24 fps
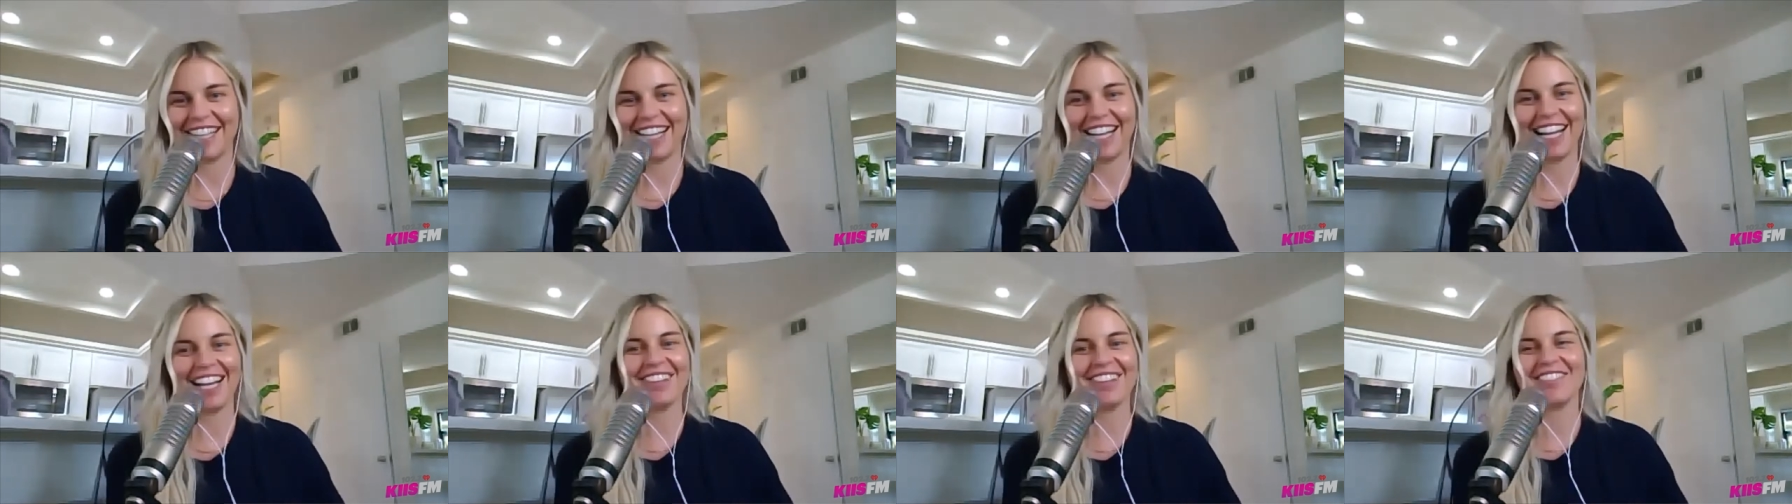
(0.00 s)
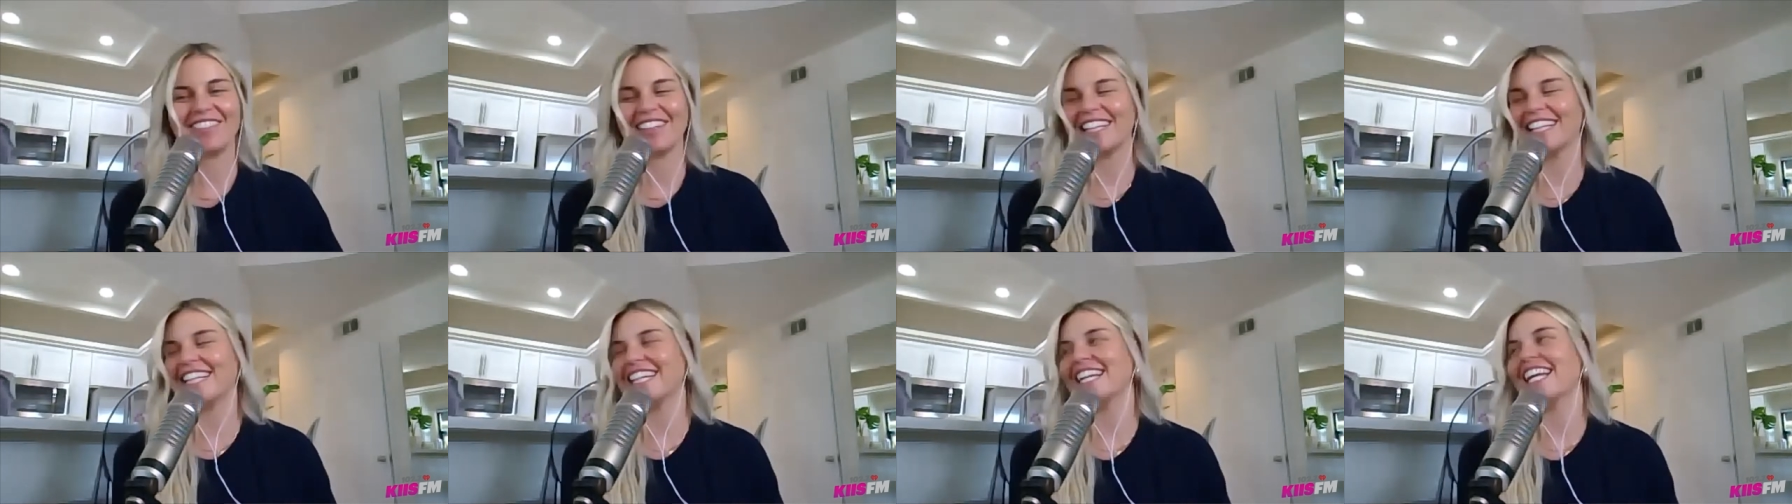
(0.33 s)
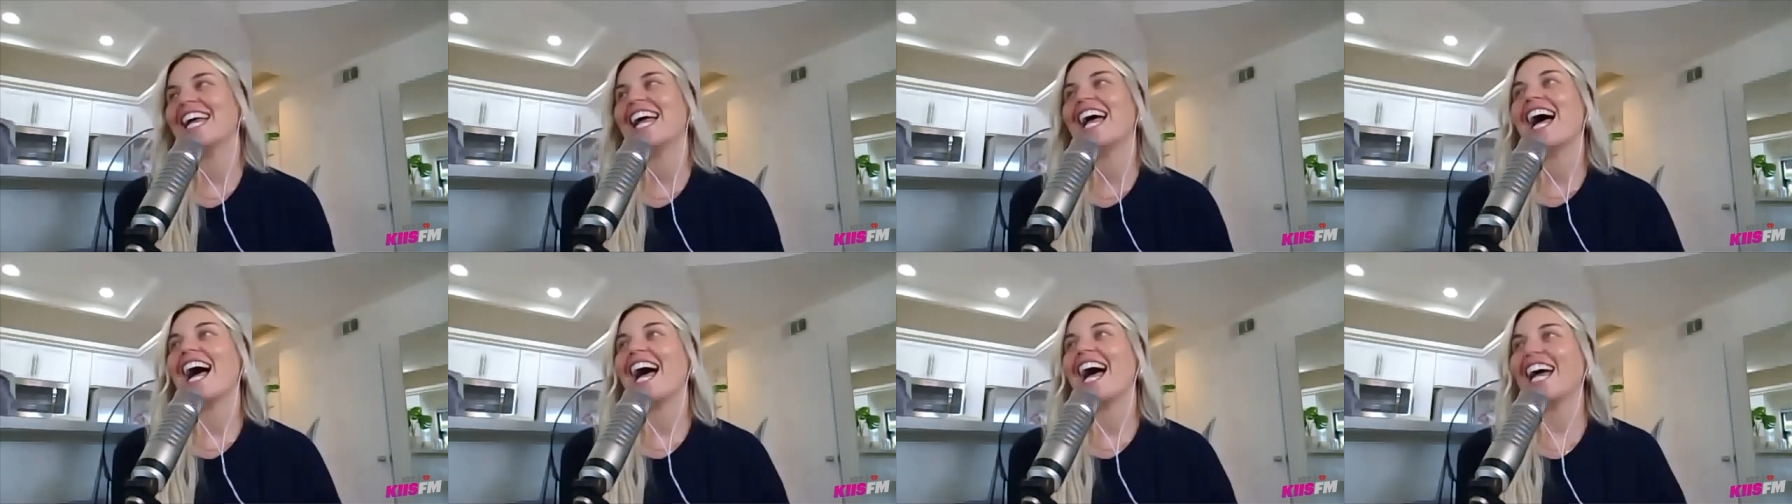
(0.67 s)
I mean,
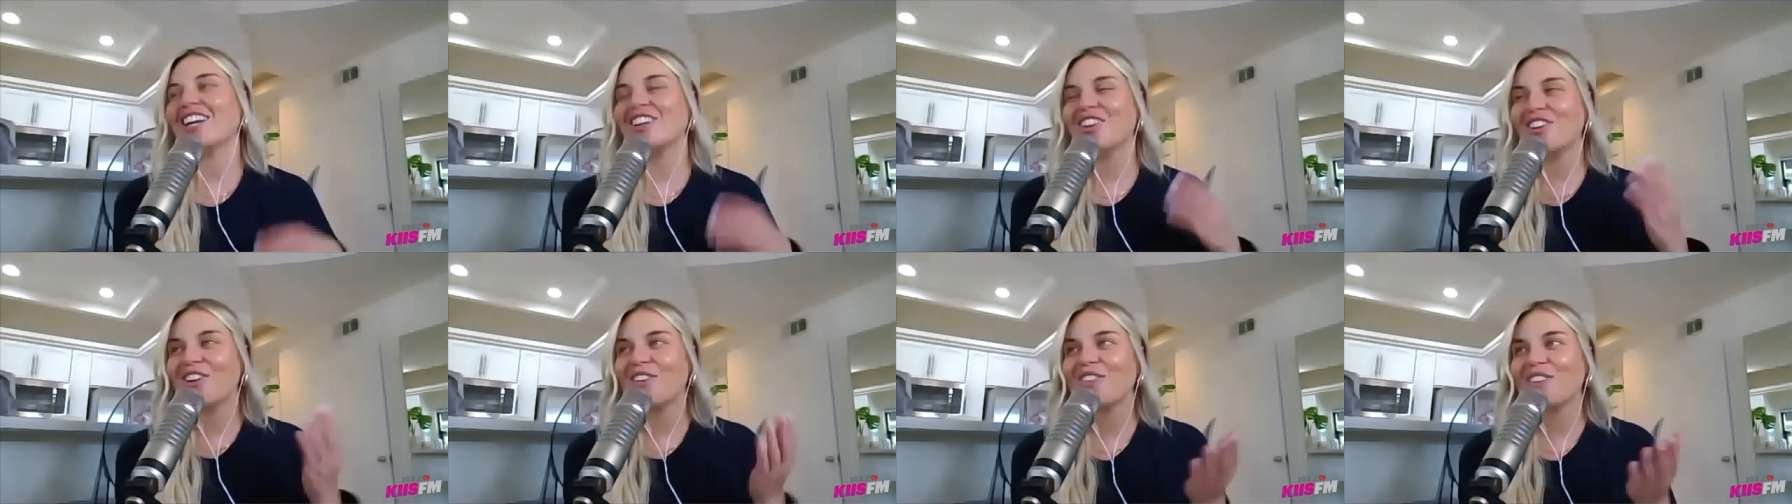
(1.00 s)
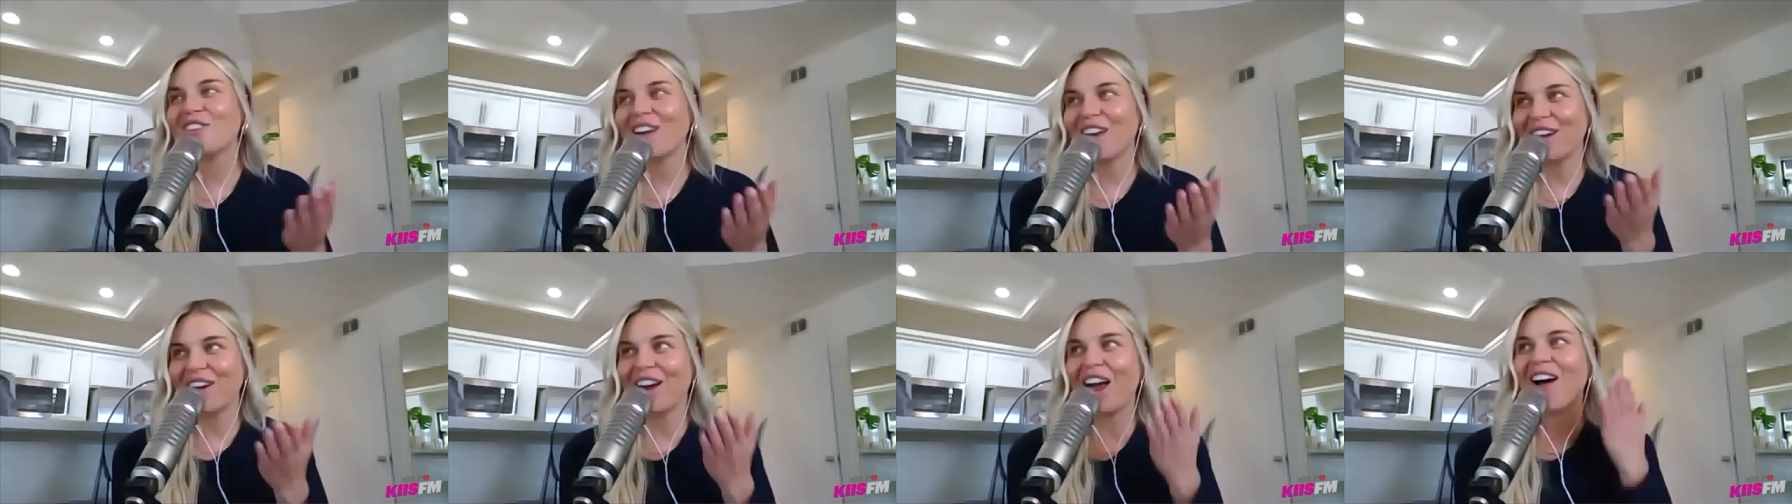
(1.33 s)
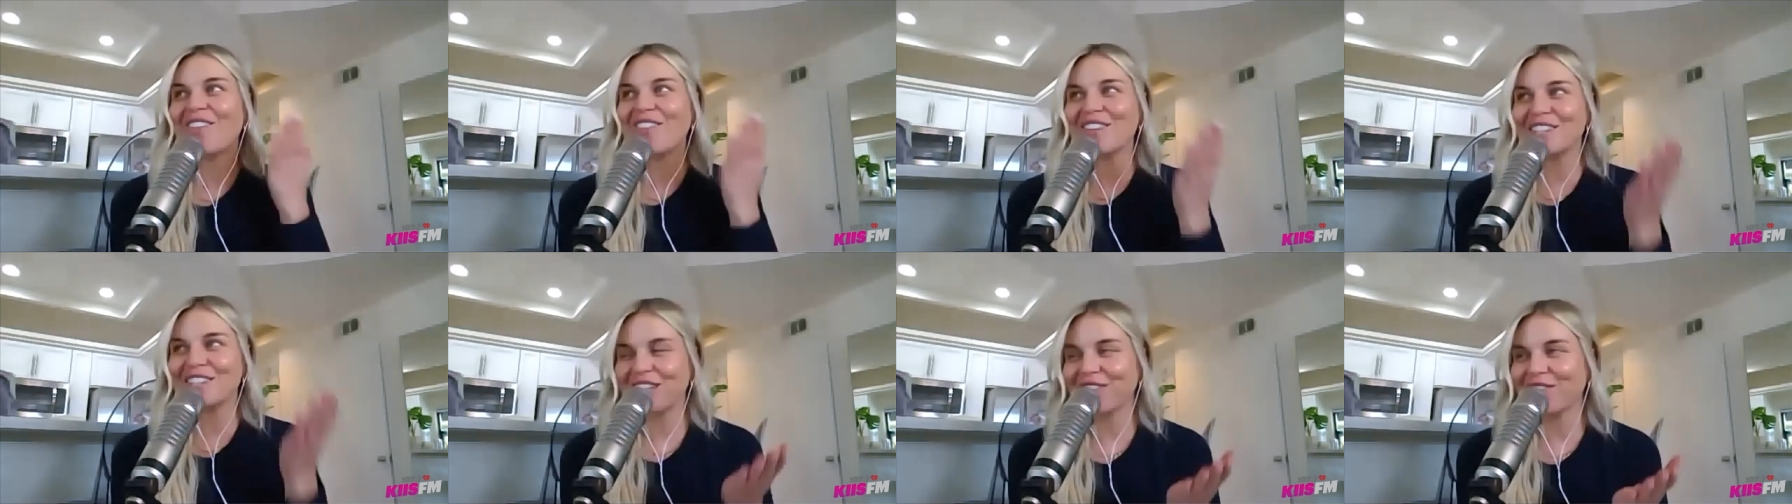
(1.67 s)
I know
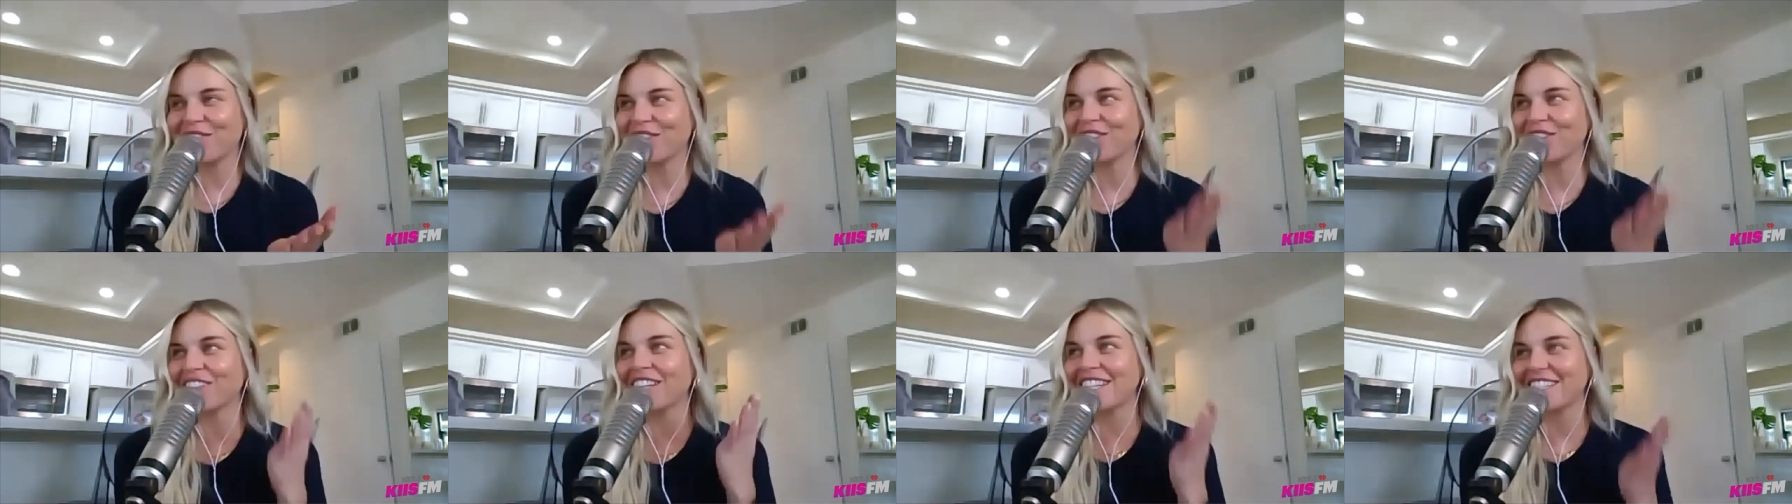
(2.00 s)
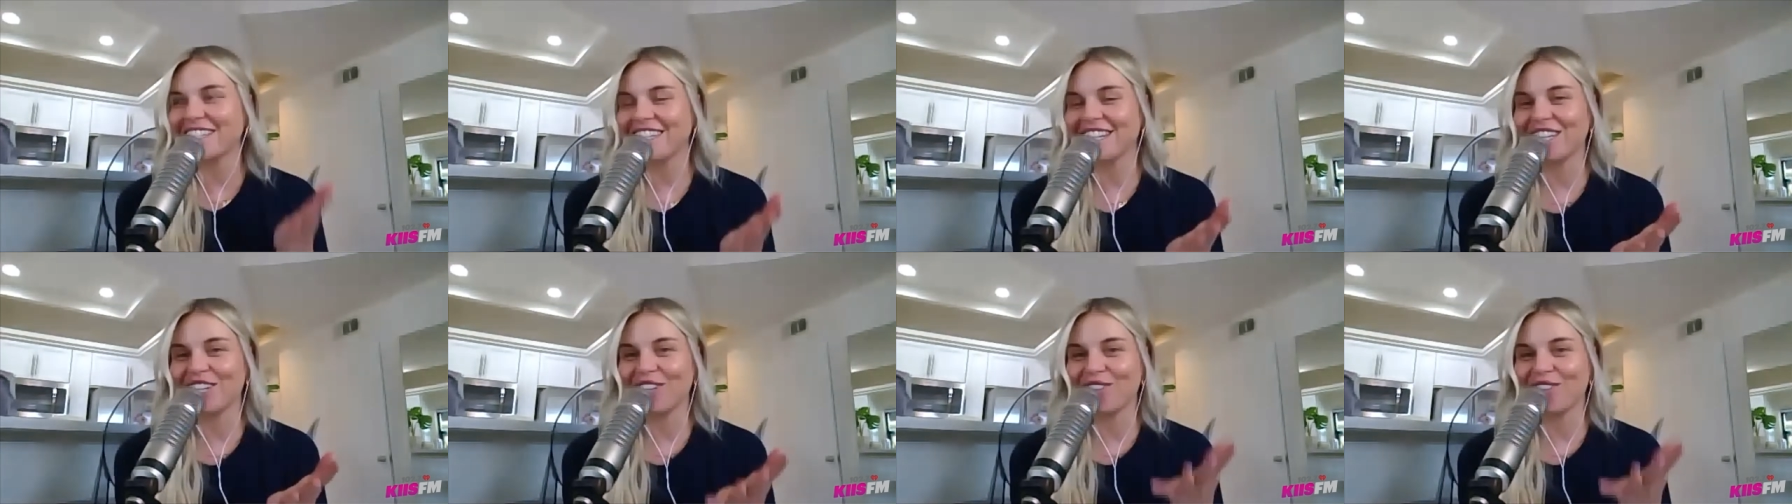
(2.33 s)
obviously if you're listening,